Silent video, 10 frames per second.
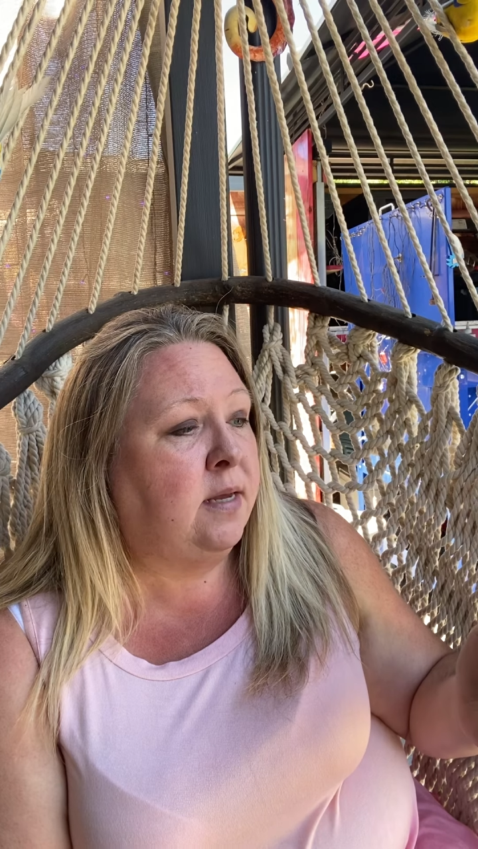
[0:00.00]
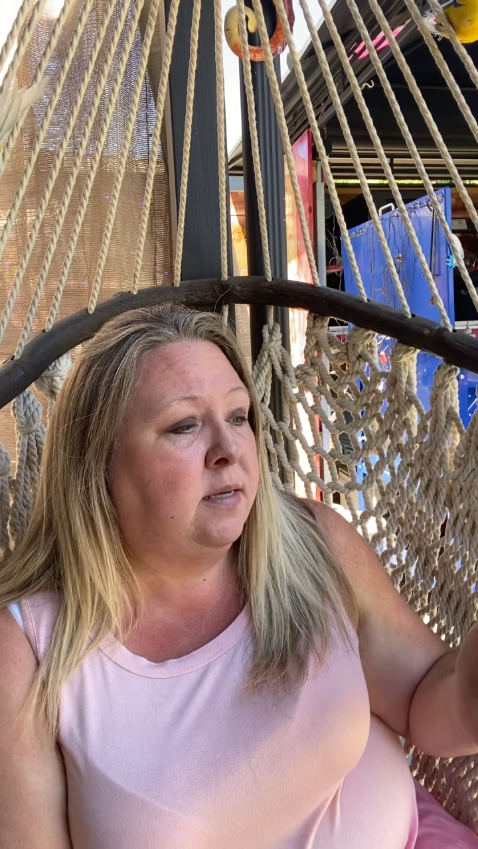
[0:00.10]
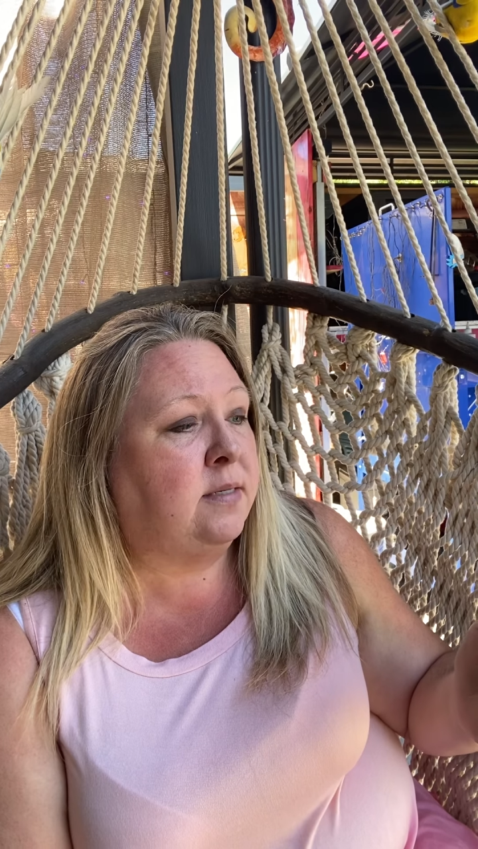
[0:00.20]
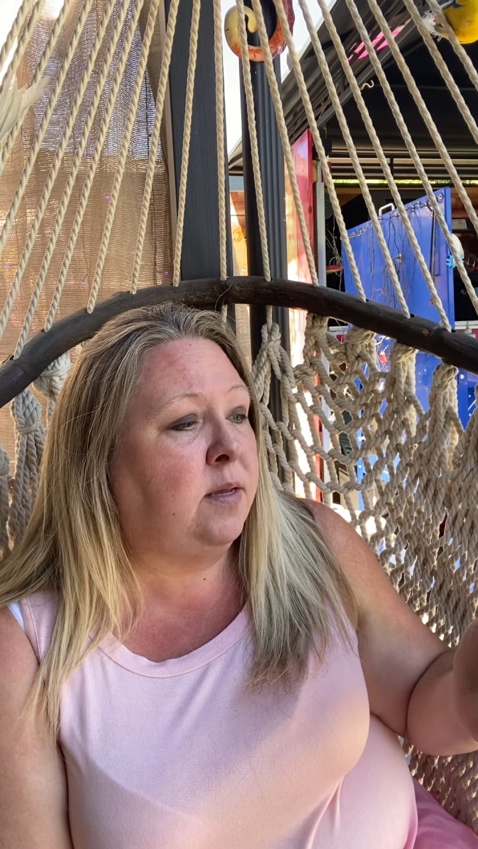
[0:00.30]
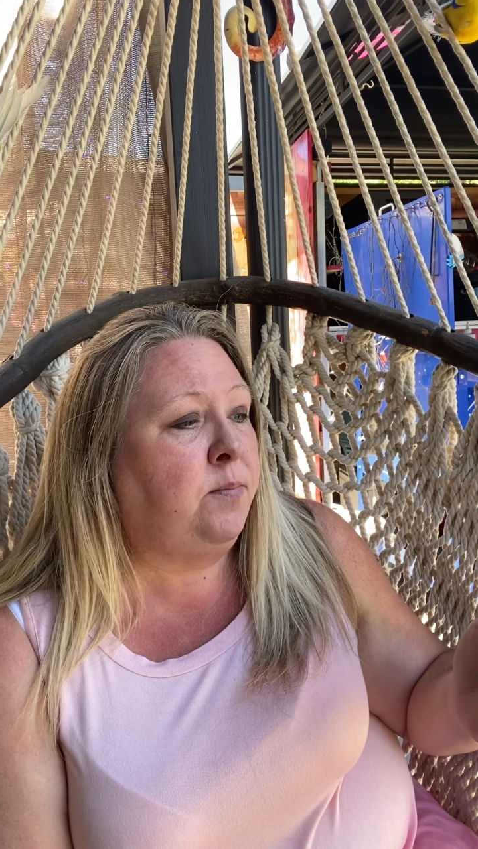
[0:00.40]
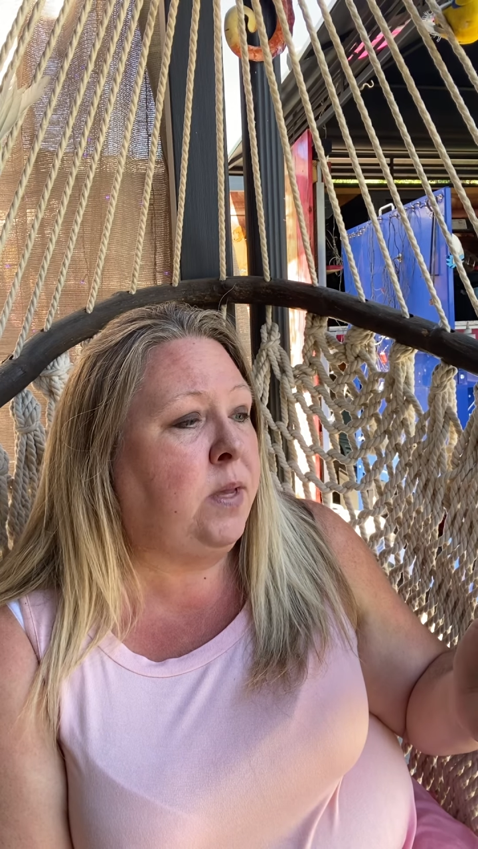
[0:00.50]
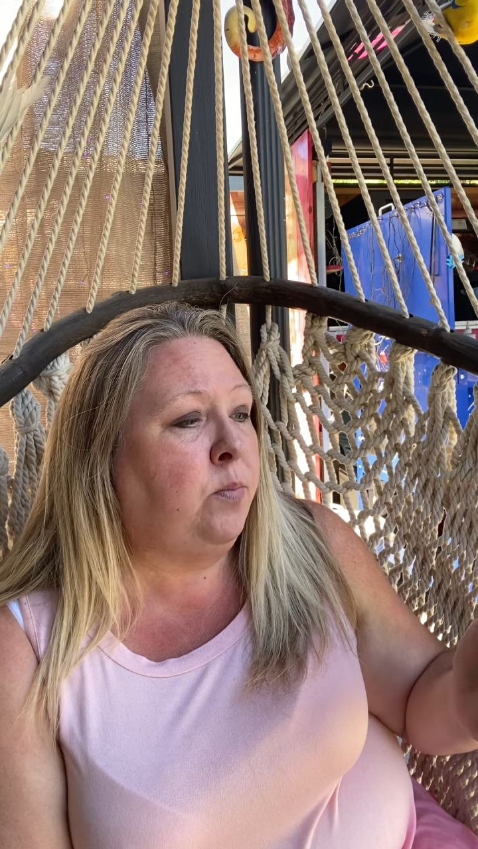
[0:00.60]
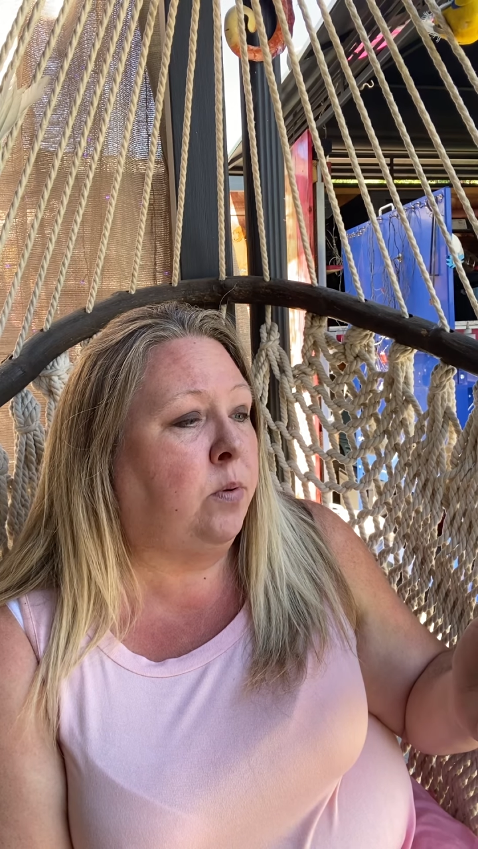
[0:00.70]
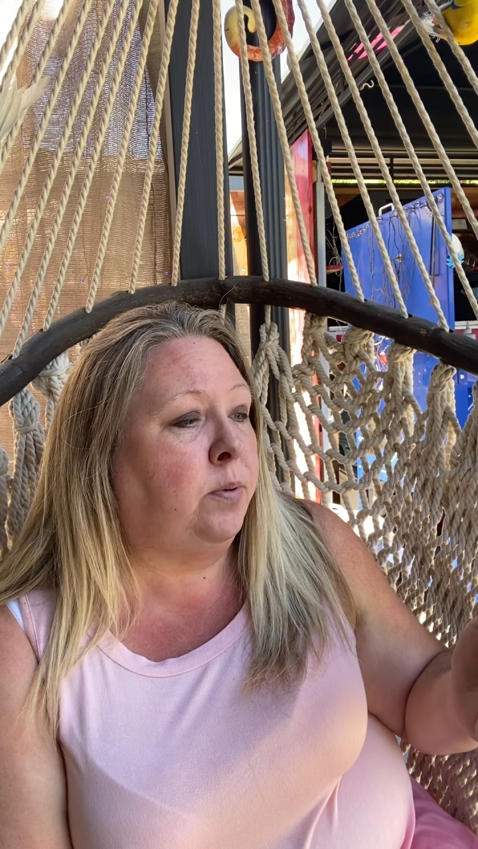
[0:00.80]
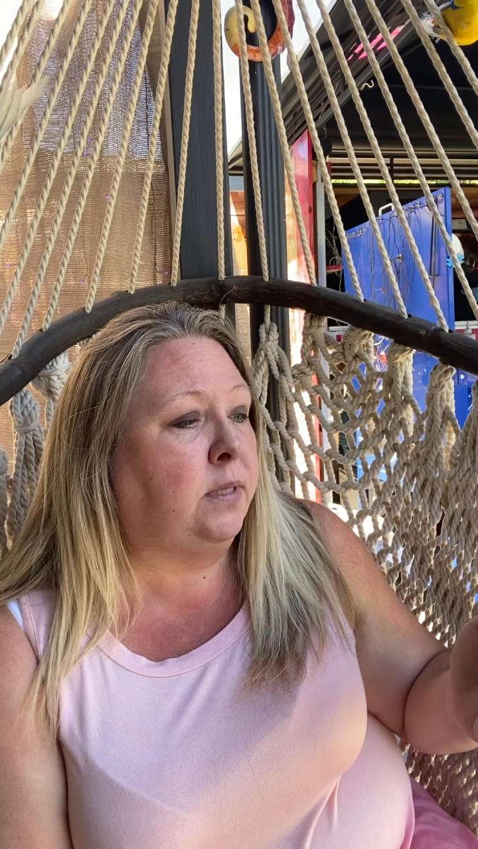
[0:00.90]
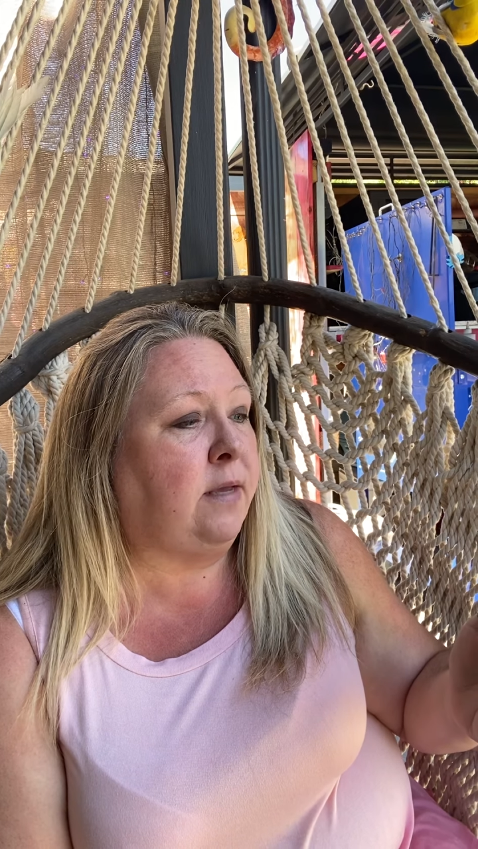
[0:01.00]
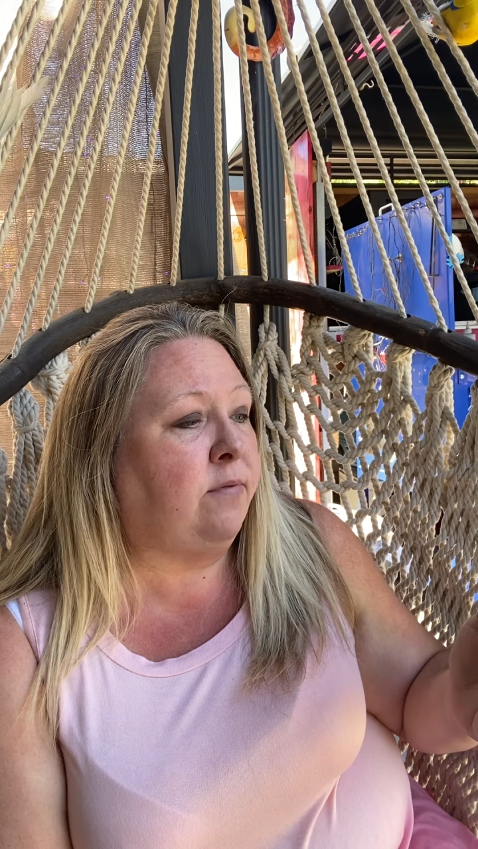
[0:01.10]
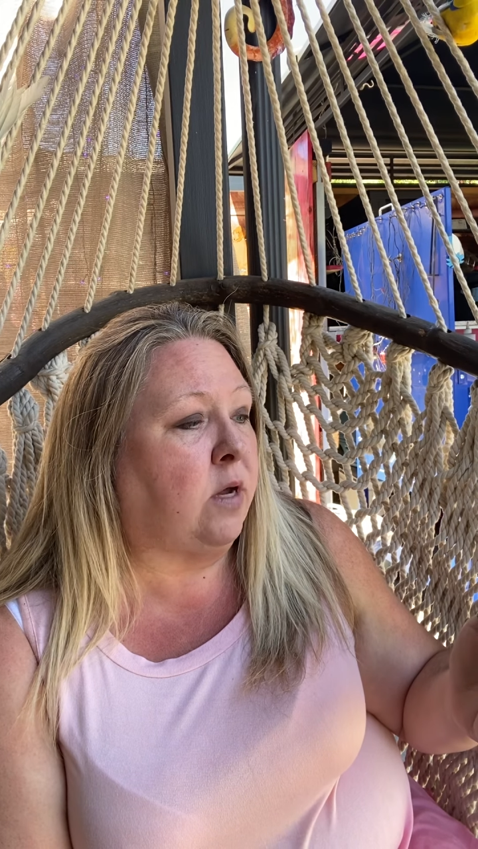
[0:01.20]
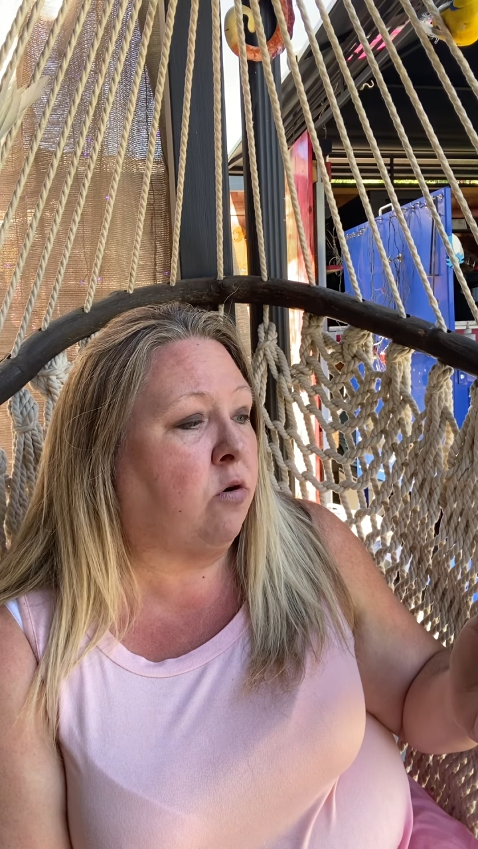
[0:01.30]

Some people believe that